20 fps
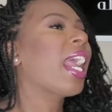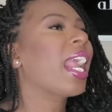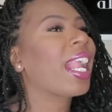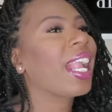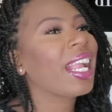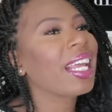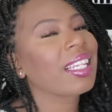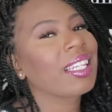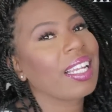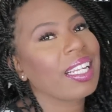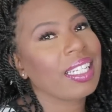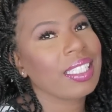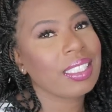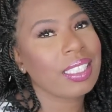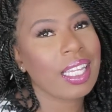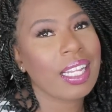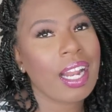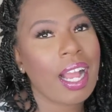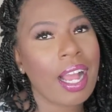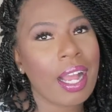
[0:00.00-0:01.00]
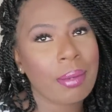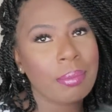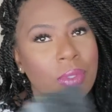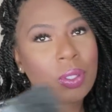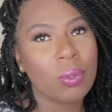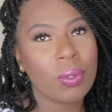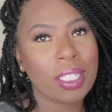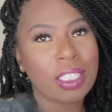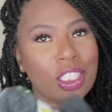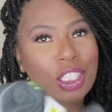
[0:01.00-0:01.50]
and like I said, I'm
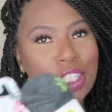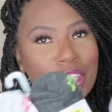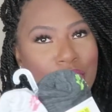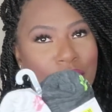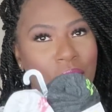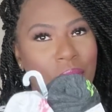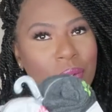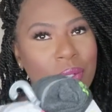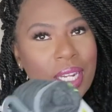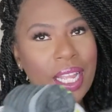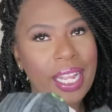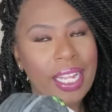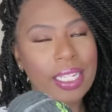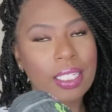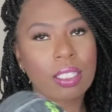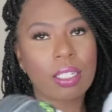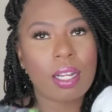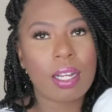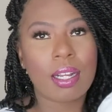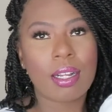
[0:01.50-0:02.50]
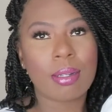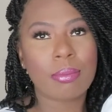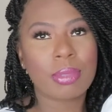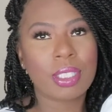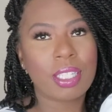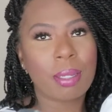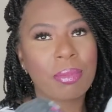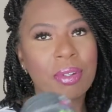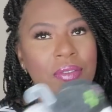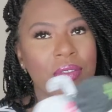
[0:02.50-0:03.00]
going to donate
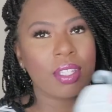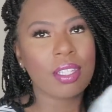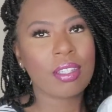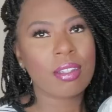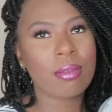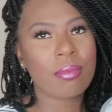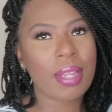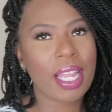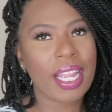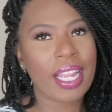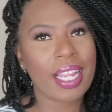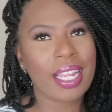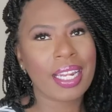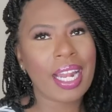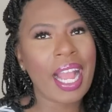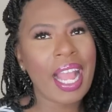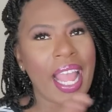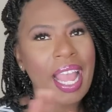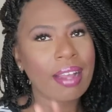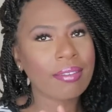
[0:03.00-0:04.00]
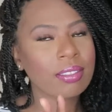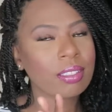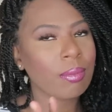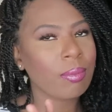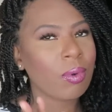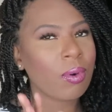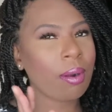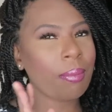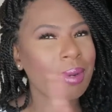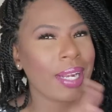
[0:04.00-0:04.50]
some of them, and I have some
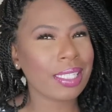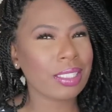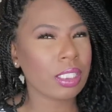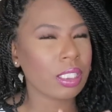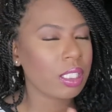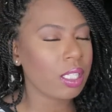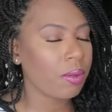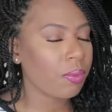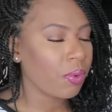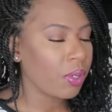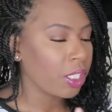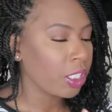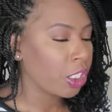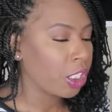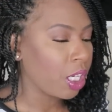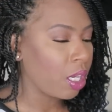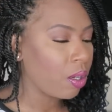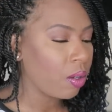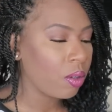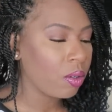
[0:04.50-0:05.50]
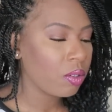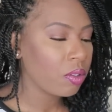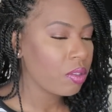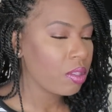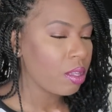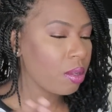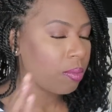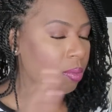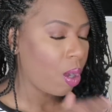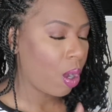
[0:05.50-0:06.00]
more, but I just didn't want to show
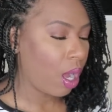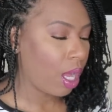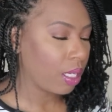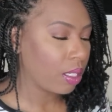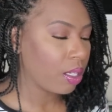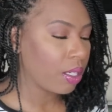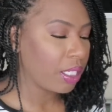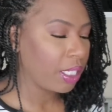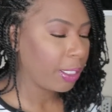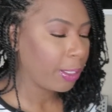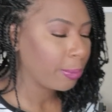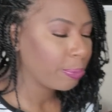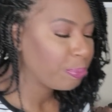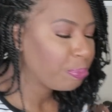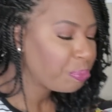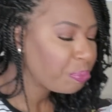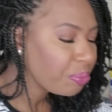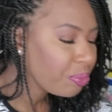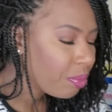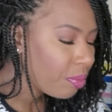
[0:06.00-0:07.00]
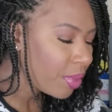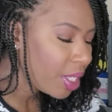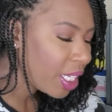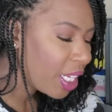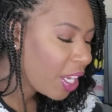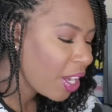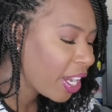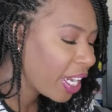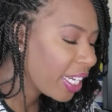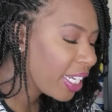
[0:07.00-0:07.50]
them all on here.
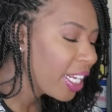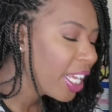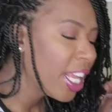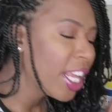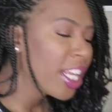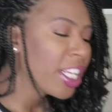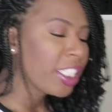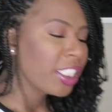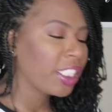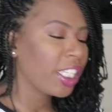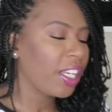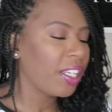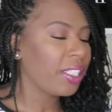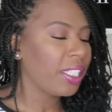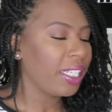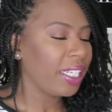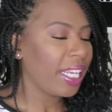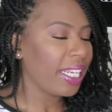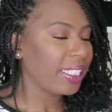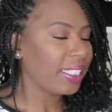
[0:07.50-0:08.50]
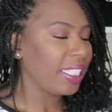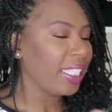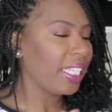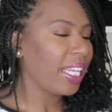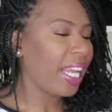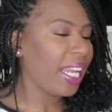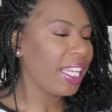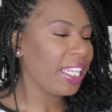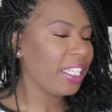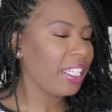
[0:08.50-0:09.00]
All right, so the next thing
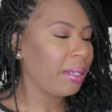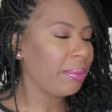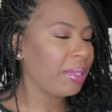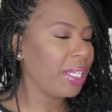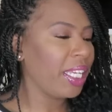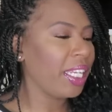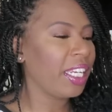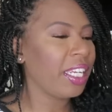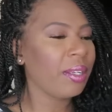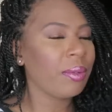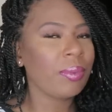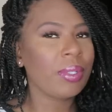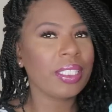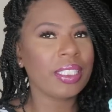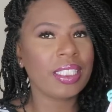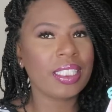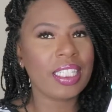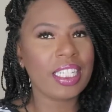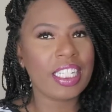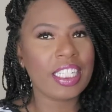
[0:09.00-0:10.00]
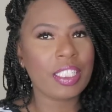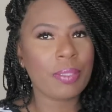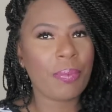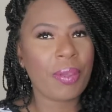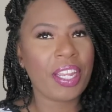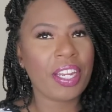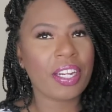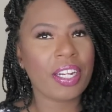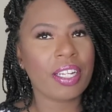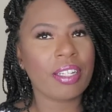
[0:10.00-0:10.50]
I end up getting was these
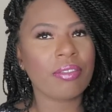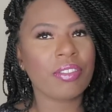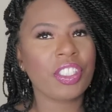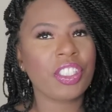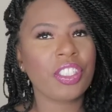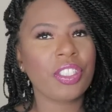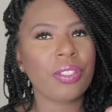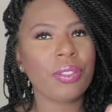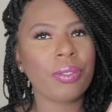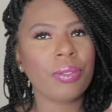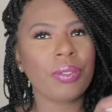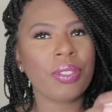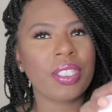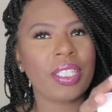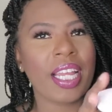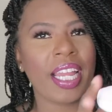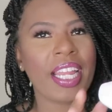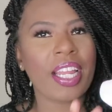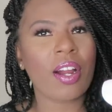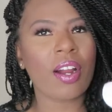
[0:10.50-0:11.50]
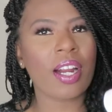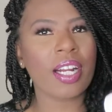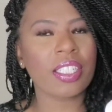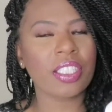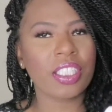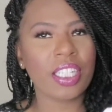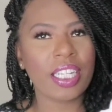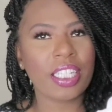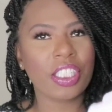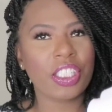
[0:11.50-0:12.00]
pair of shoes. They are
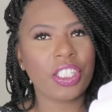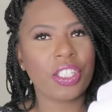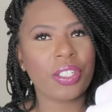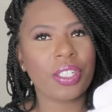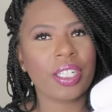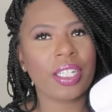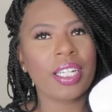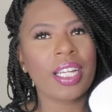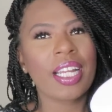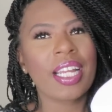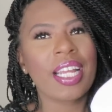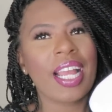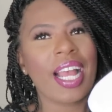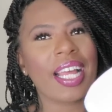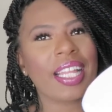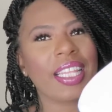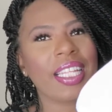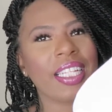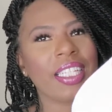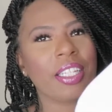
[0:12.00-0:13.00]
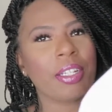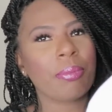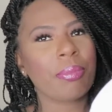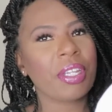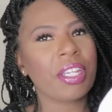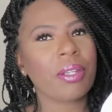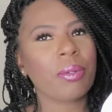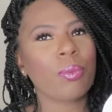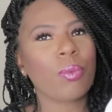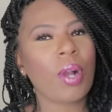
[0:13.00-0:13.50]
just your, I think they're
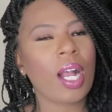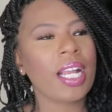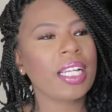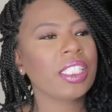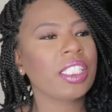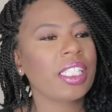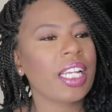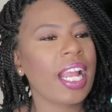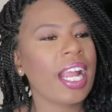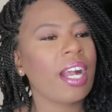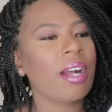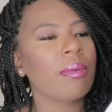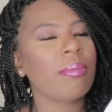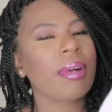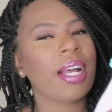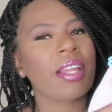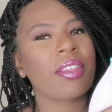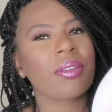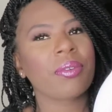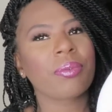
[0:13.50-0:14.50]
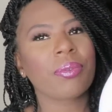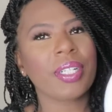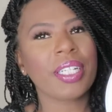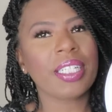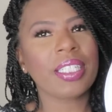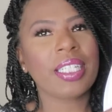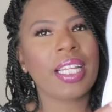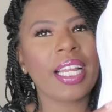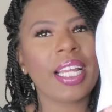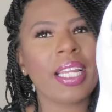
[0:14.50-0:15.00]
being washed out by the
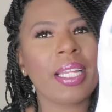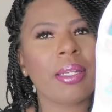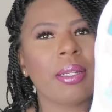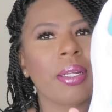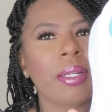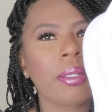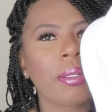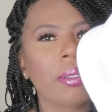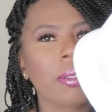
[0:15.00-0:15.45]
ring light,